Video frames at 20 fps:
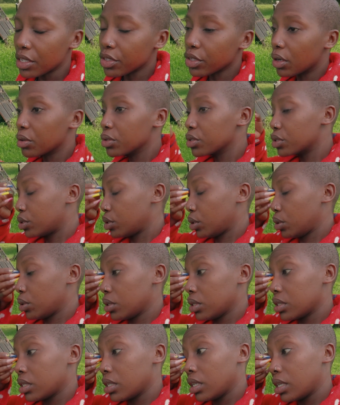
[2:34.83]
So I was
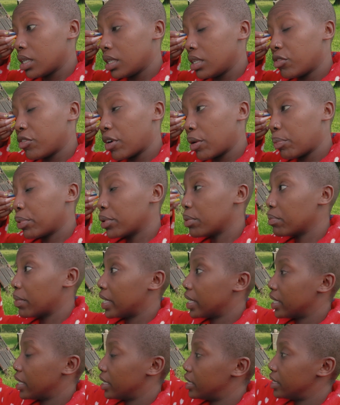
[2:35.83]
told if I put
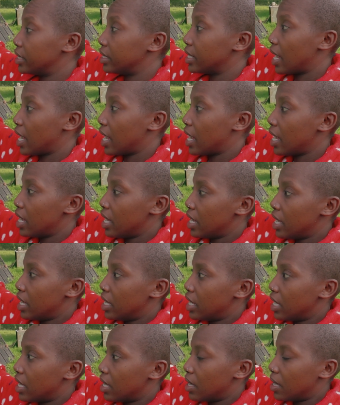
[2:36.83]
my gate there,
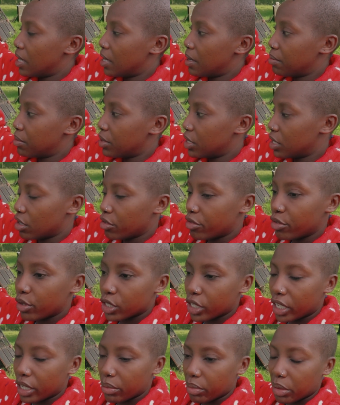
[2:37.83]
in the
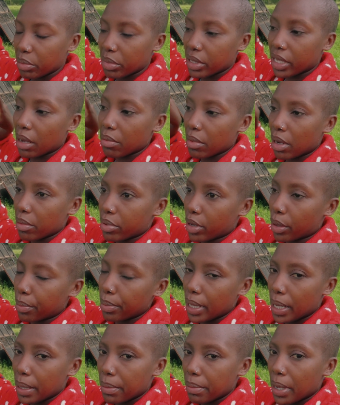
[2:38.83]
future it might become a
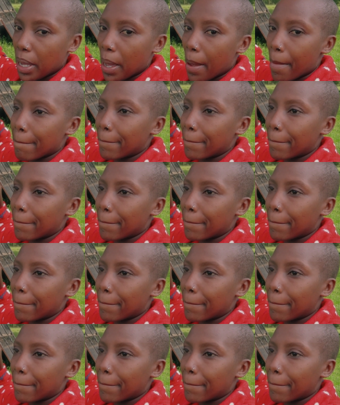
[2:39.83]
problem,